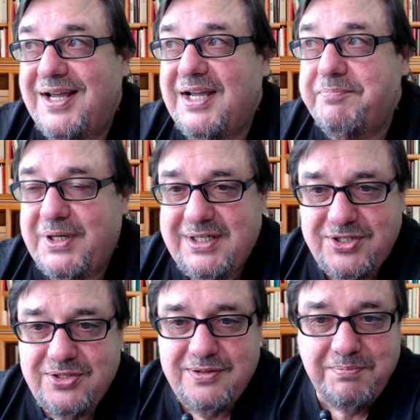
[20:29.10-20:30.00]
but it
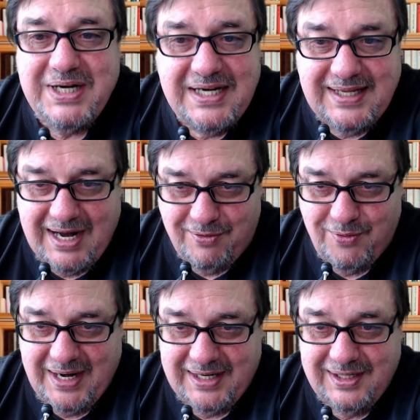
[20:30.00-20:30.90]
shouldn't be that
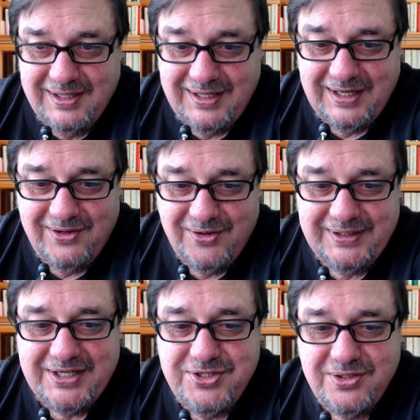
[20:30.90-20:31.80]
way, you know, and
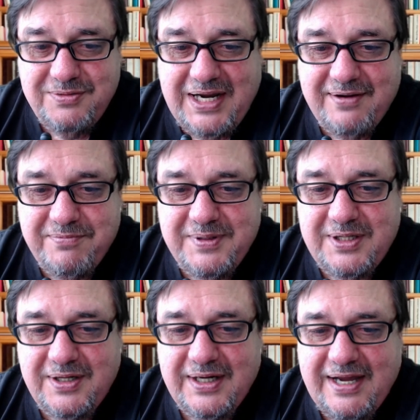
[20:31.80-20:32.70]
they shouldn't
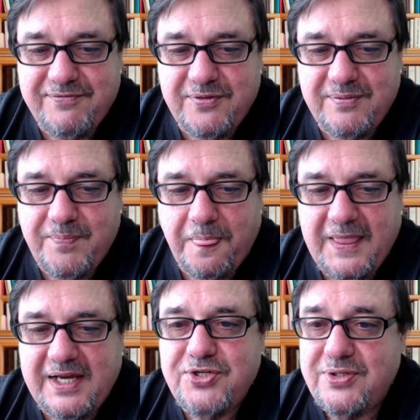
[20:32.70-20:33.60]
have
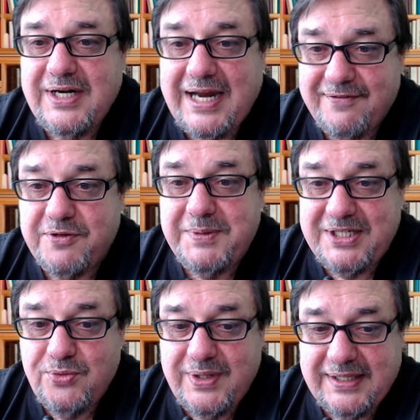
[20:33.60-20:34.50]
to be
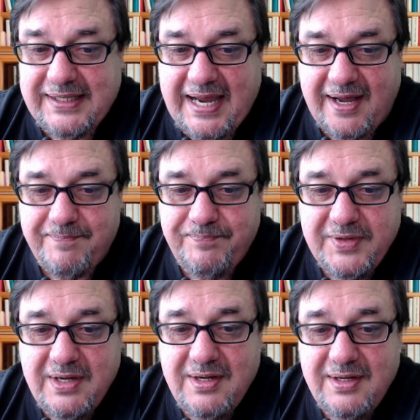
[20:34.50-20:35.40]
doing that.
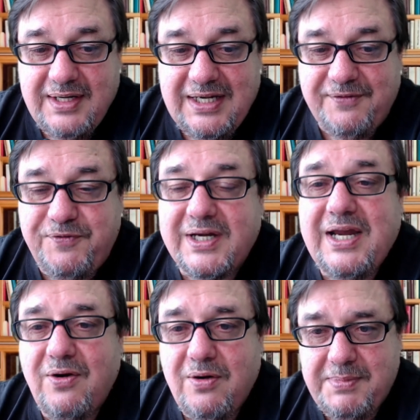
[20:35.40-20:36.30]
If you
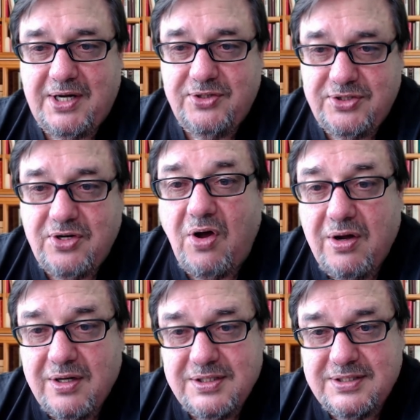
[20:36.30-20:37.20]
care about
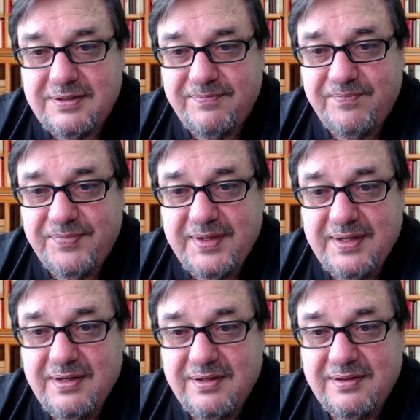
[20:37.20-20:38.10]
dogs,
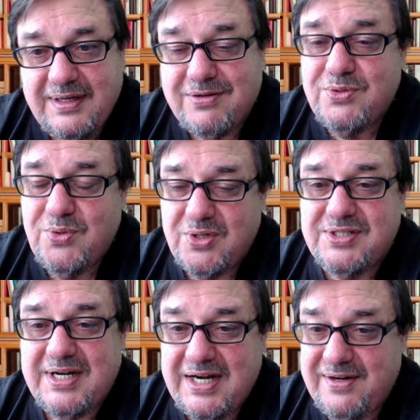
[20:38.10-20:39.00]
Ecuador is
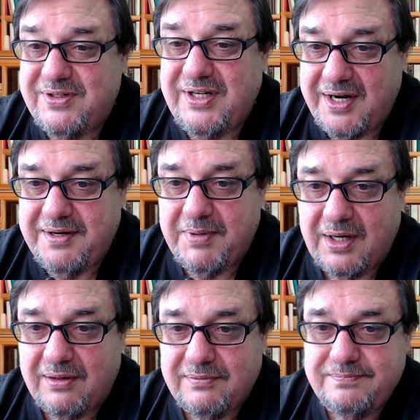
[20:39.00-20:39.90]
kind of a
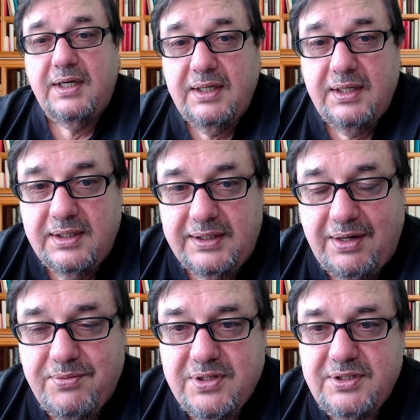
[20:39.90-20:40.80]
nightmare. Now
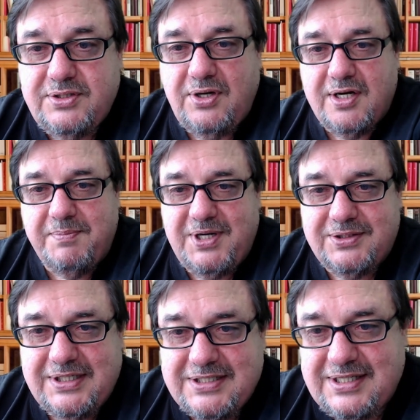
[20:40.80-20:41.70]
we're going to talk about
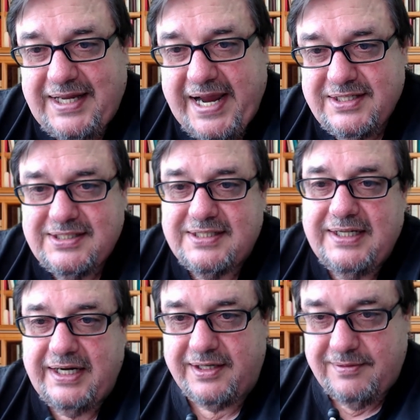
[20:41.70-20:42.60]
this last
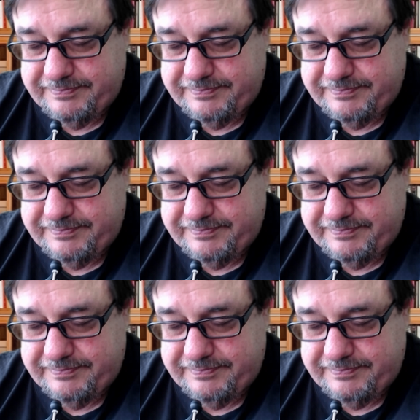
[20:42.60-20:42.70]
thing,